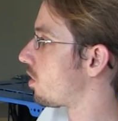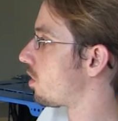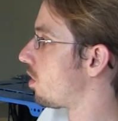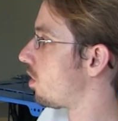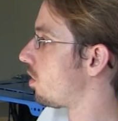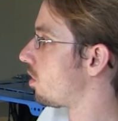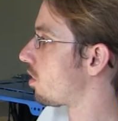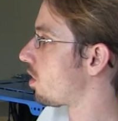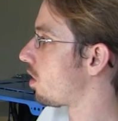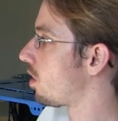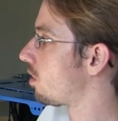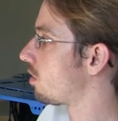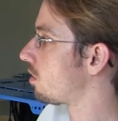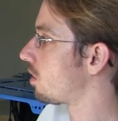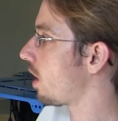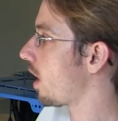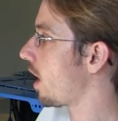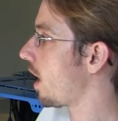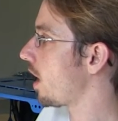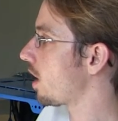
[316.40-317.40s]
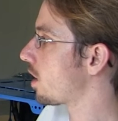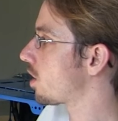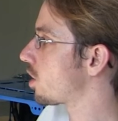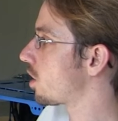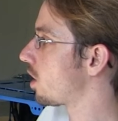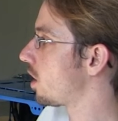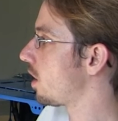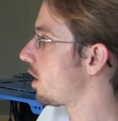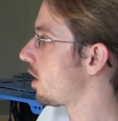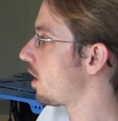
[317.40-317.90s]
Google,
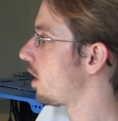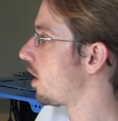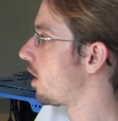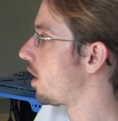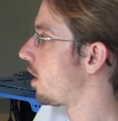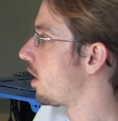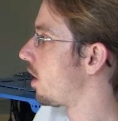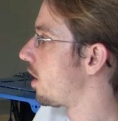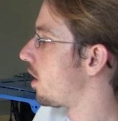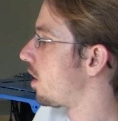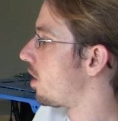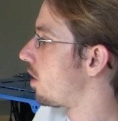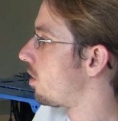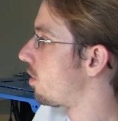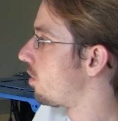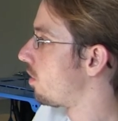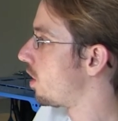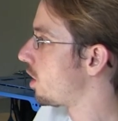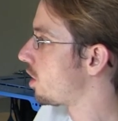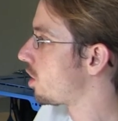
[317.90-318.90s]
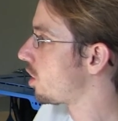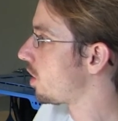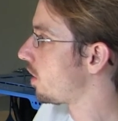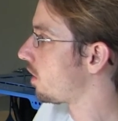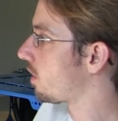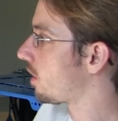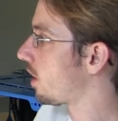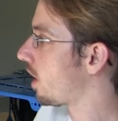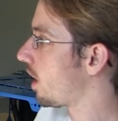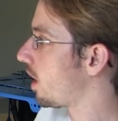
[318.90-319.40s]
actually, which
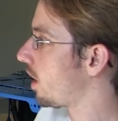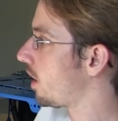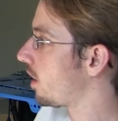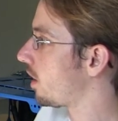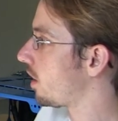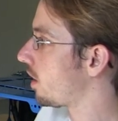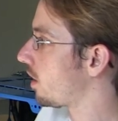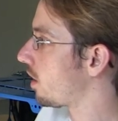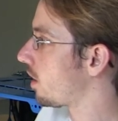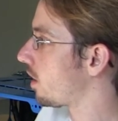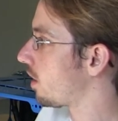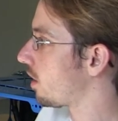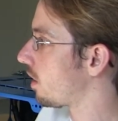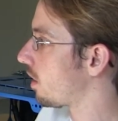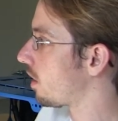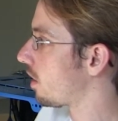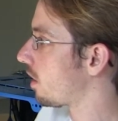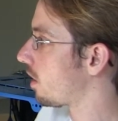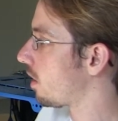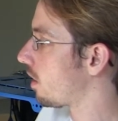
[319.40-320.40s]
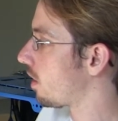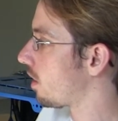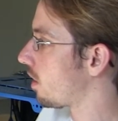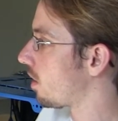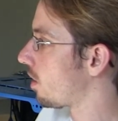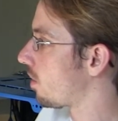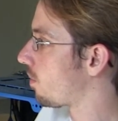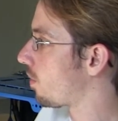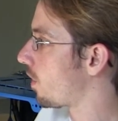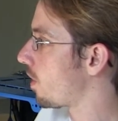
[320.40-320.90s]
is like
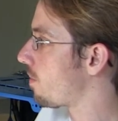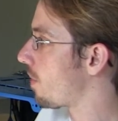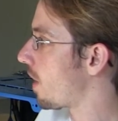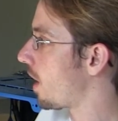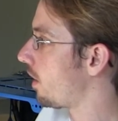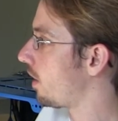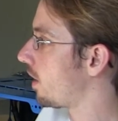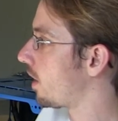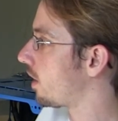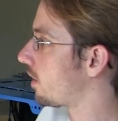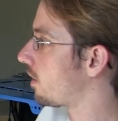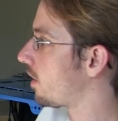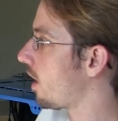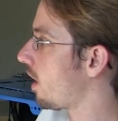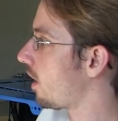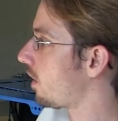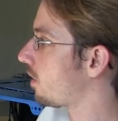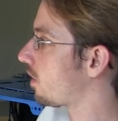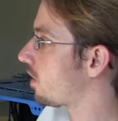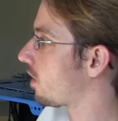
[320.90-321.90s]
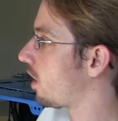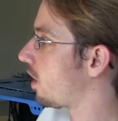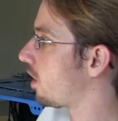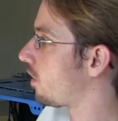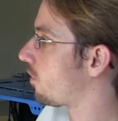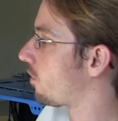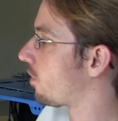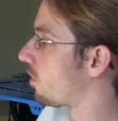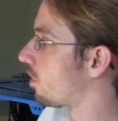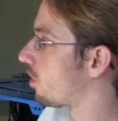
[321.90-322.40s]
preparing a test
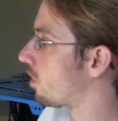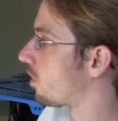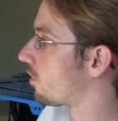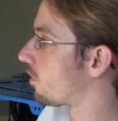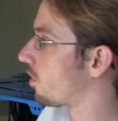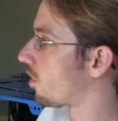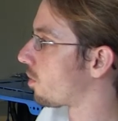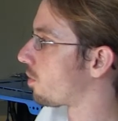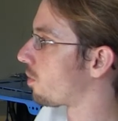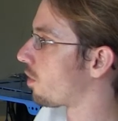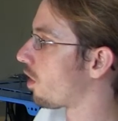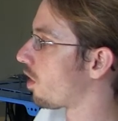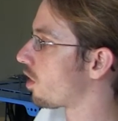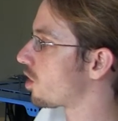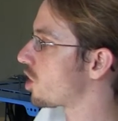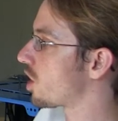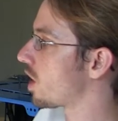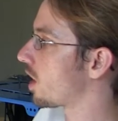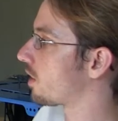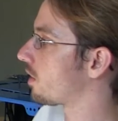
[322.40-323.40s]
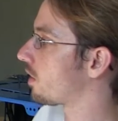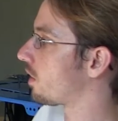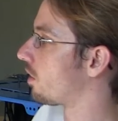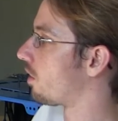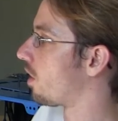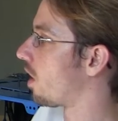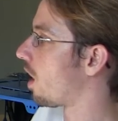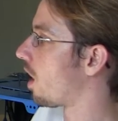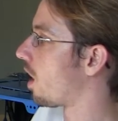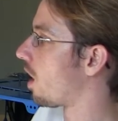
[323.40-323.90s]
kit for Project
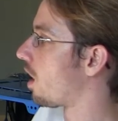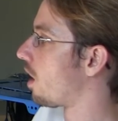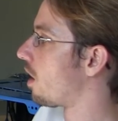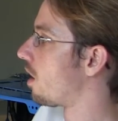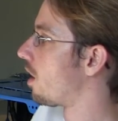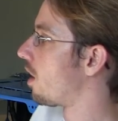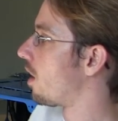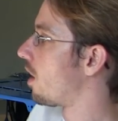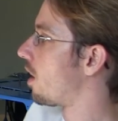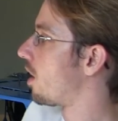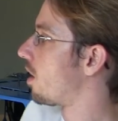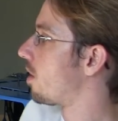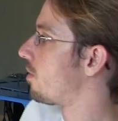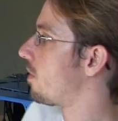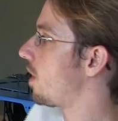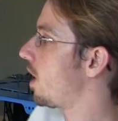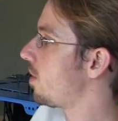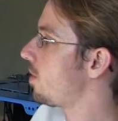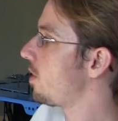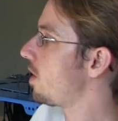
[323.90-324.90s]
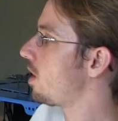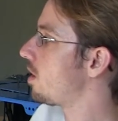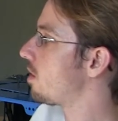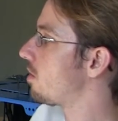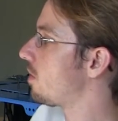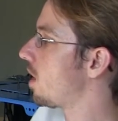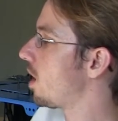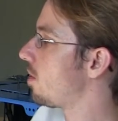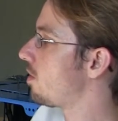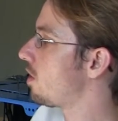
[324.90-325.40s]
Ara.
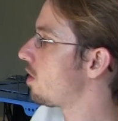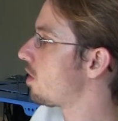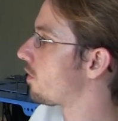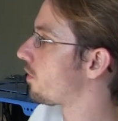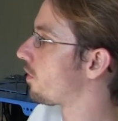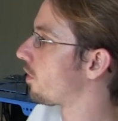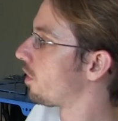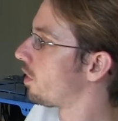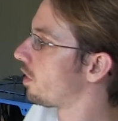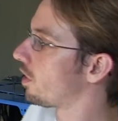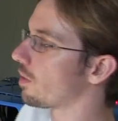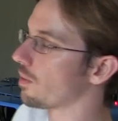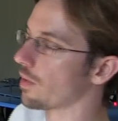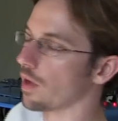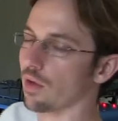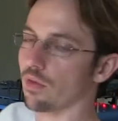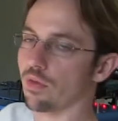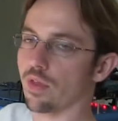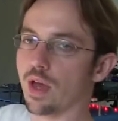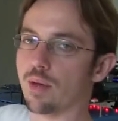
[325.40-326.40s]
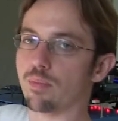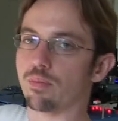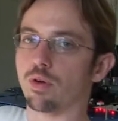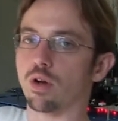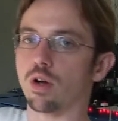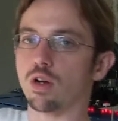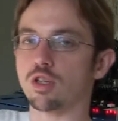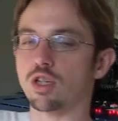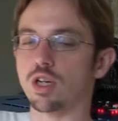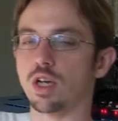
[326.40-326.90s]
Maybe you've heard about that
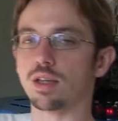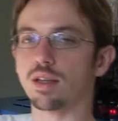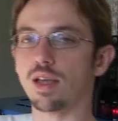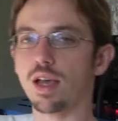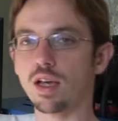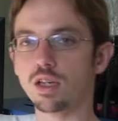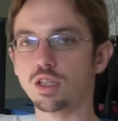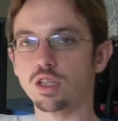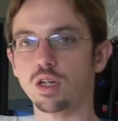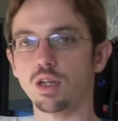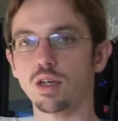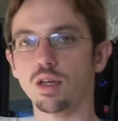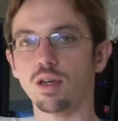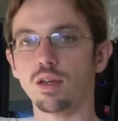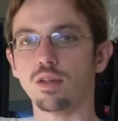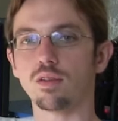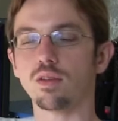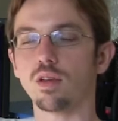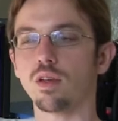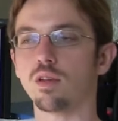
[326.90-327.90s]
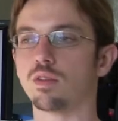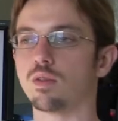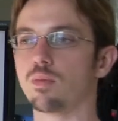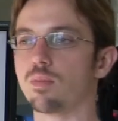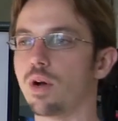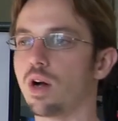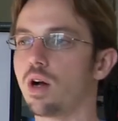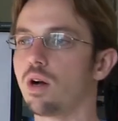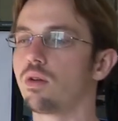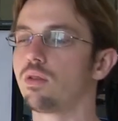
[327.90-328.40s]
project. Actually, it's
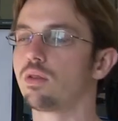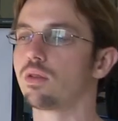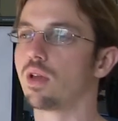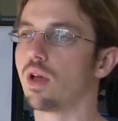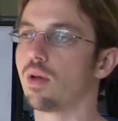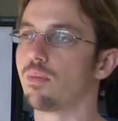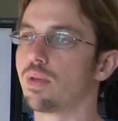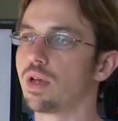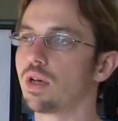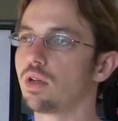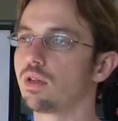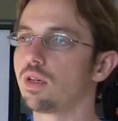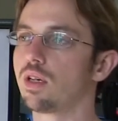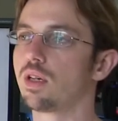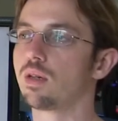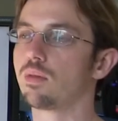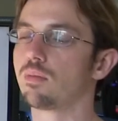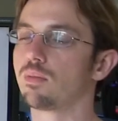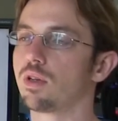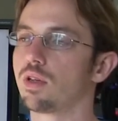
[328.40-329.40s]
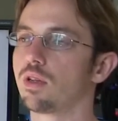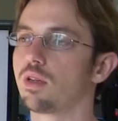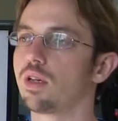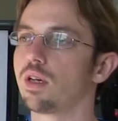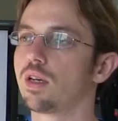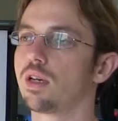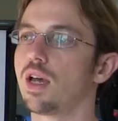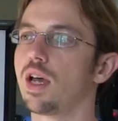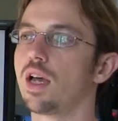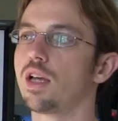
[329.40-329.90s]
about
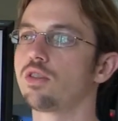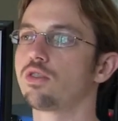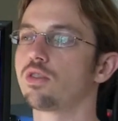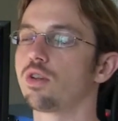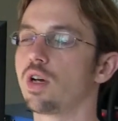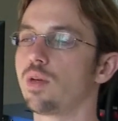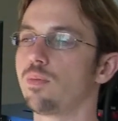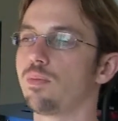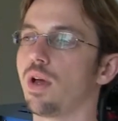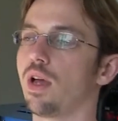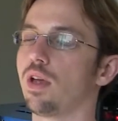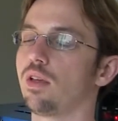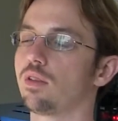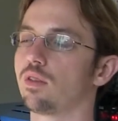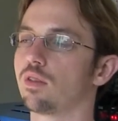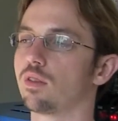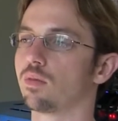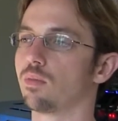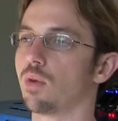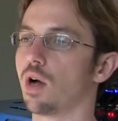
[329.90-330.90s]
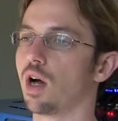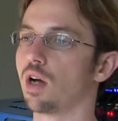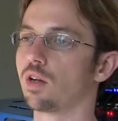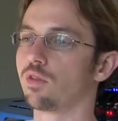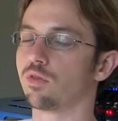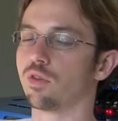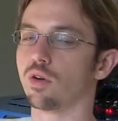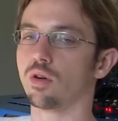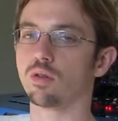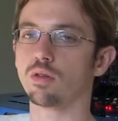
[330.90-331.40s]
building an Android-based
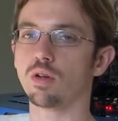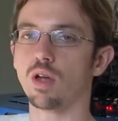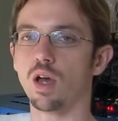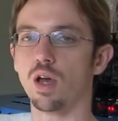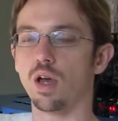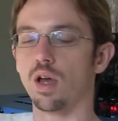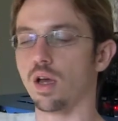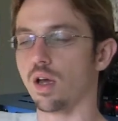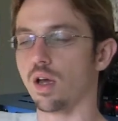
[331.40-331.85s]
smartphone